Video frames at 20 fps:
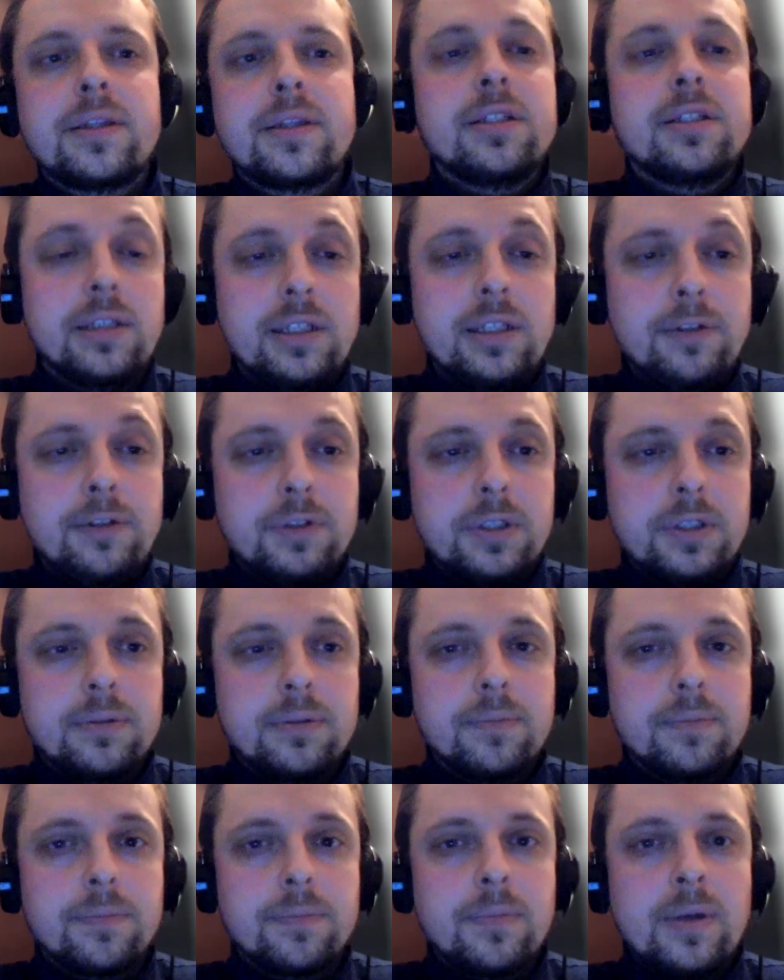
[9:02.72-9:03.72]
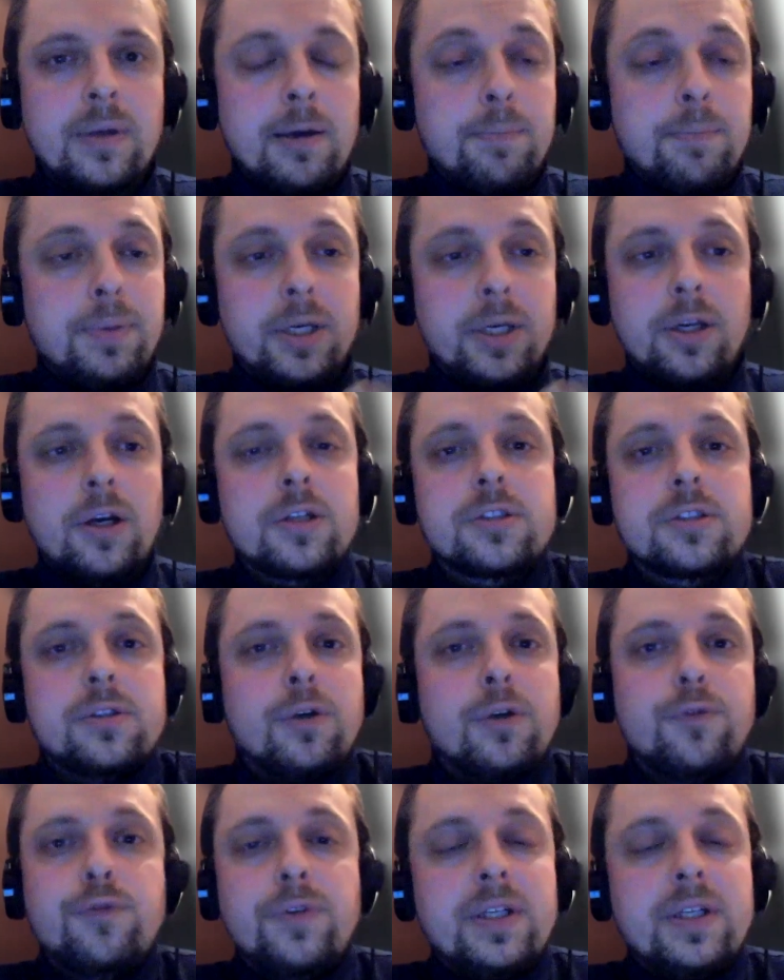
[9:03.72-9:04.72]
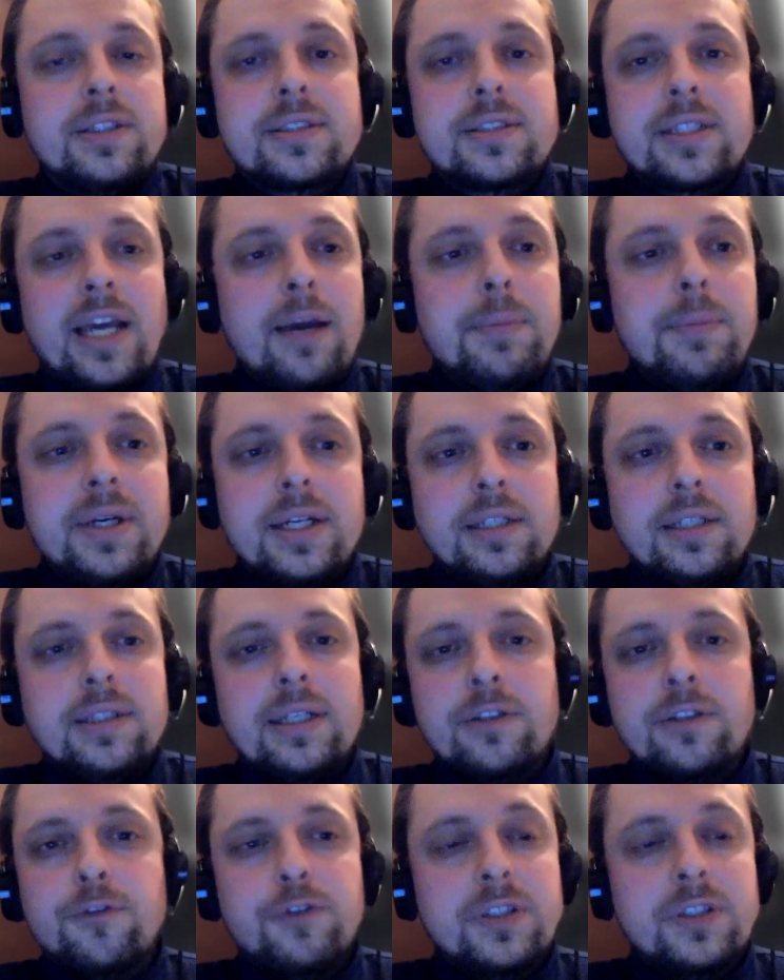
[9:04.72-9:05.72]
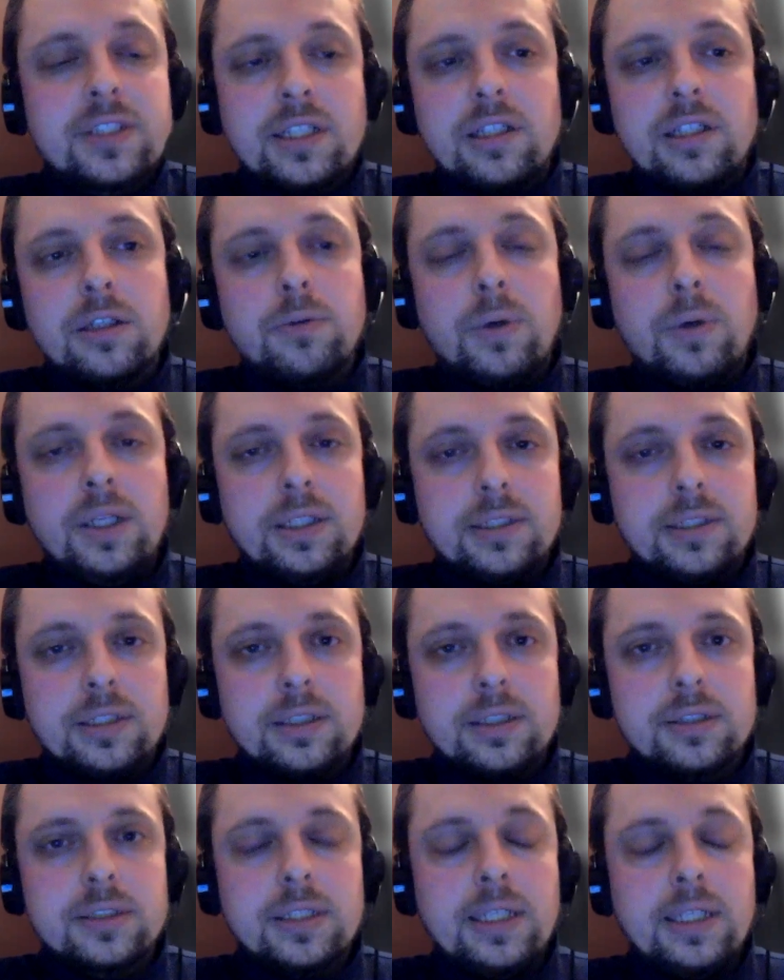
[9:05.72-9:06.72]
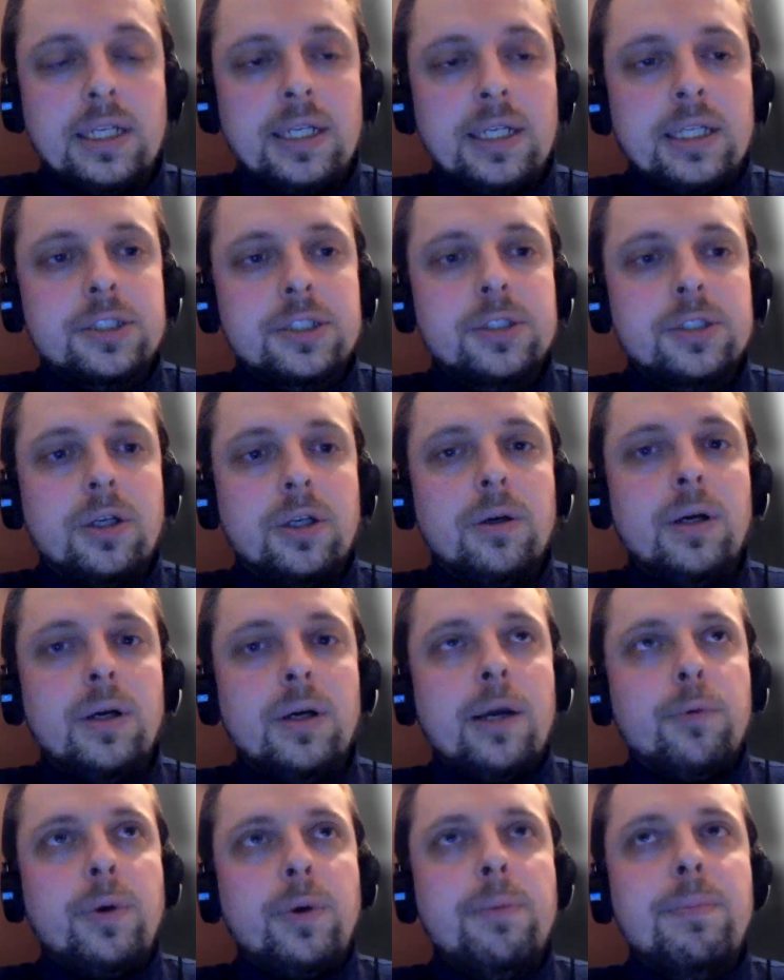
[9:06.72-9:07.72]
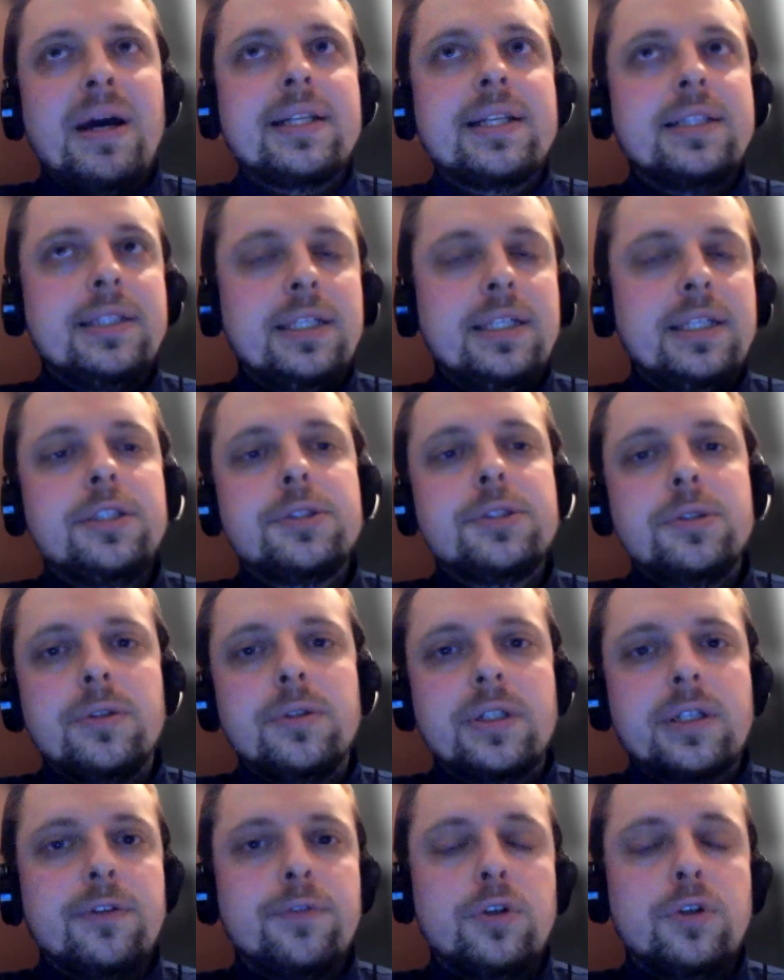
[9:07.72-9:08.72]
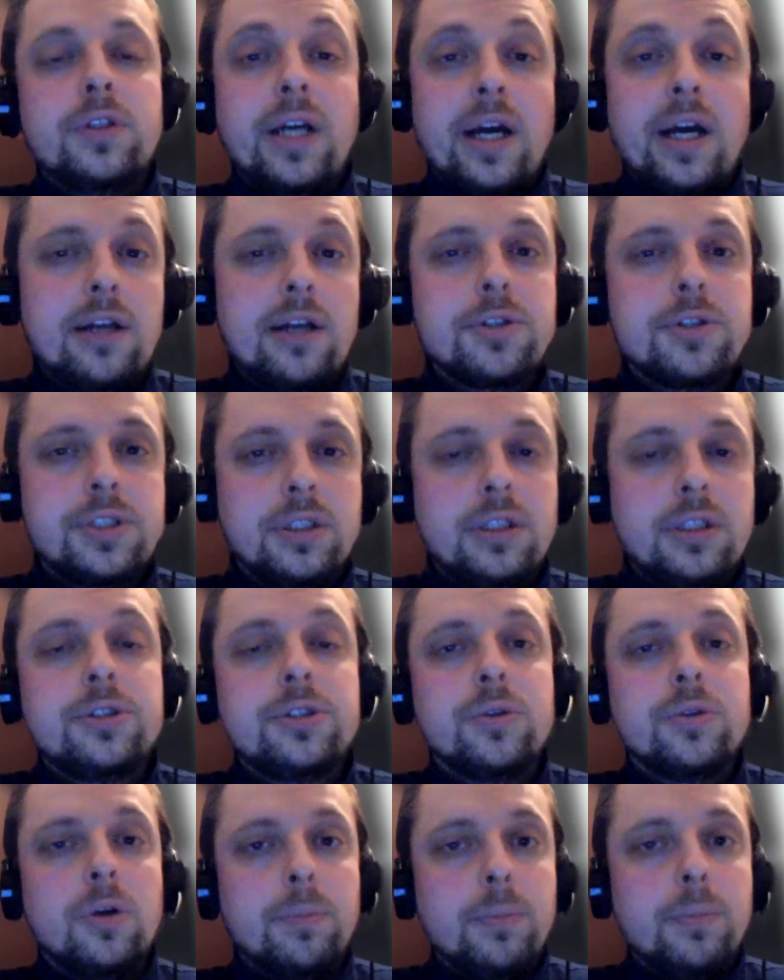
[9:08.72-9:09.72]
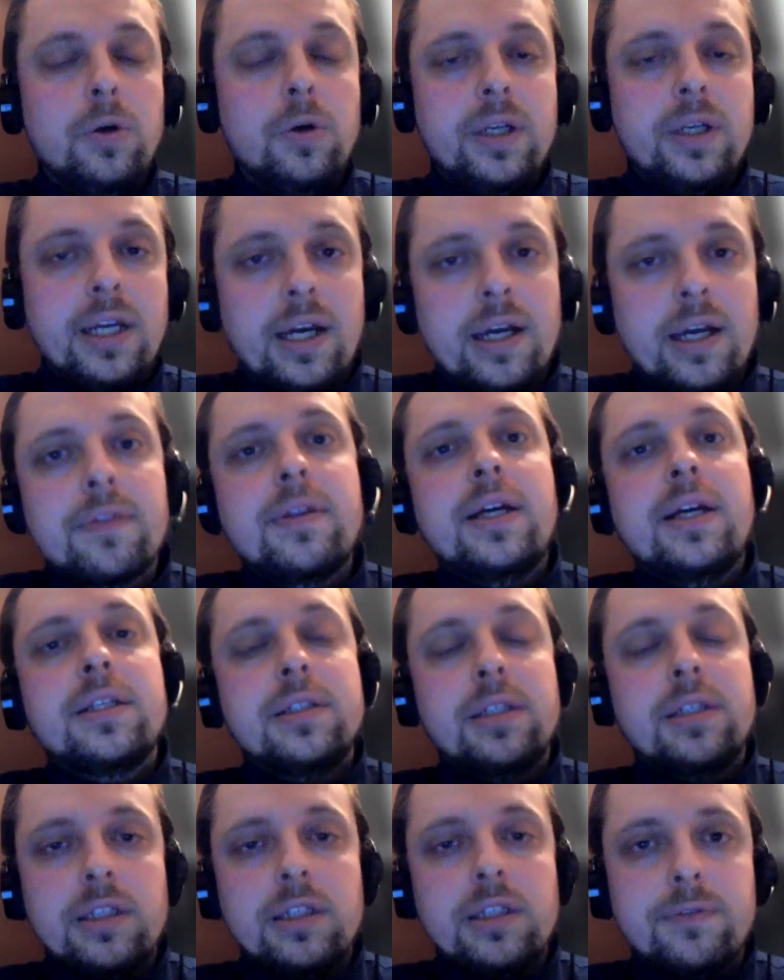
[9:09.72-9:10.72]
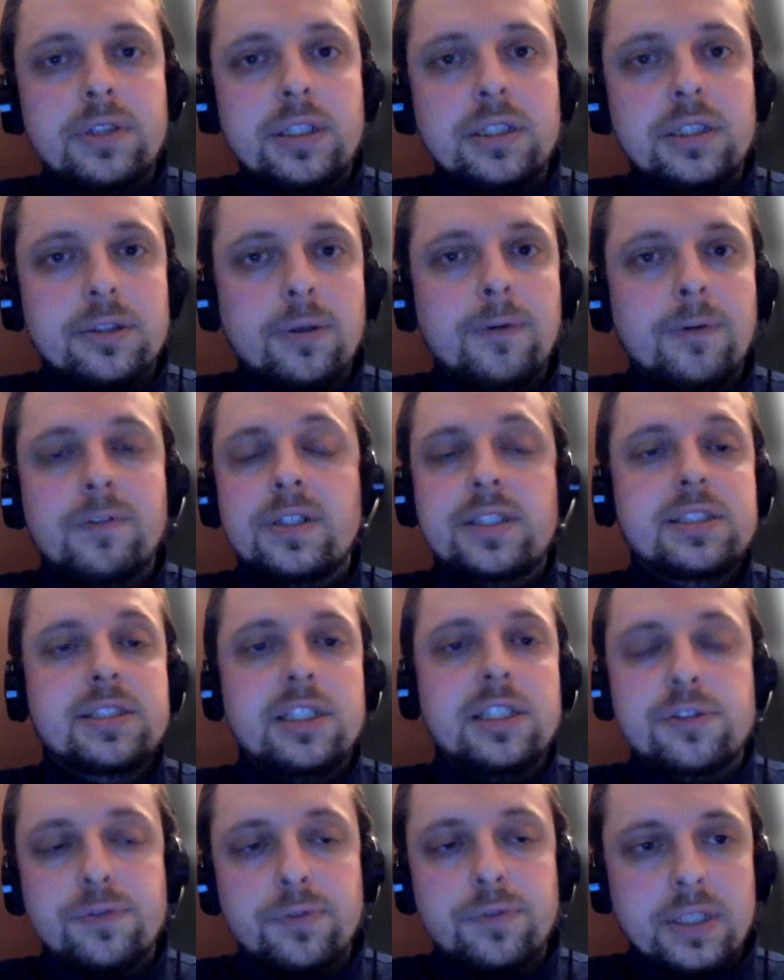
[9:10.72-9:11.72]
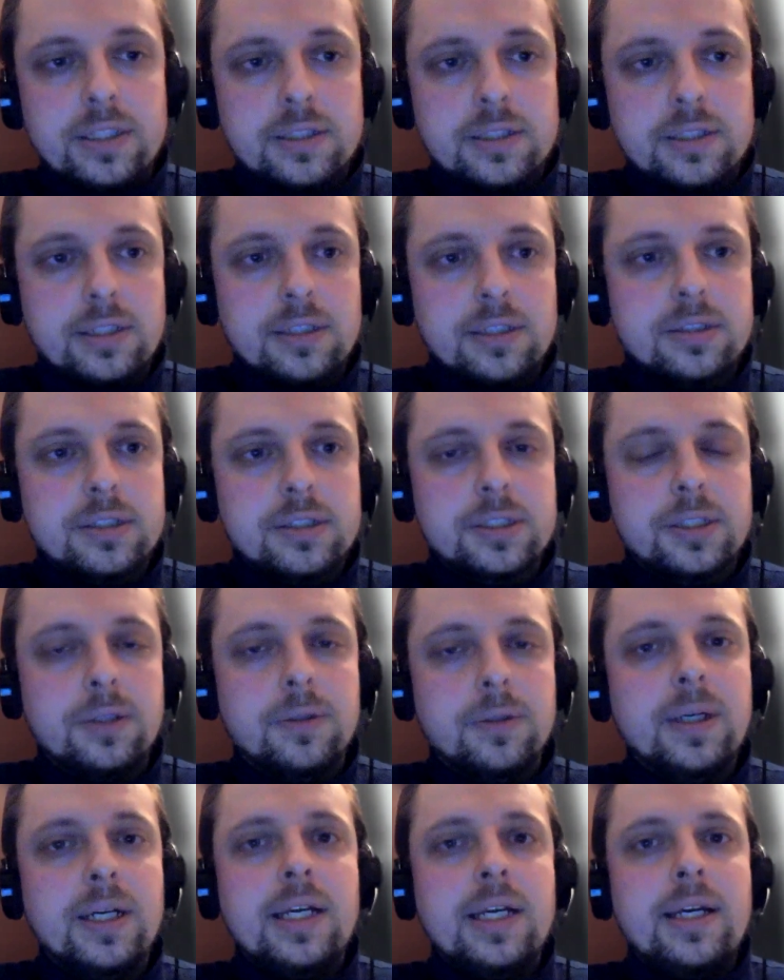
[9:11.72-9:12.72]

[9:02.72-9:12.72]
and then delivered because of its chemical and physical qualities. So we might need to convert hydrogen into ammonia and then deliver it overseas, for instance. So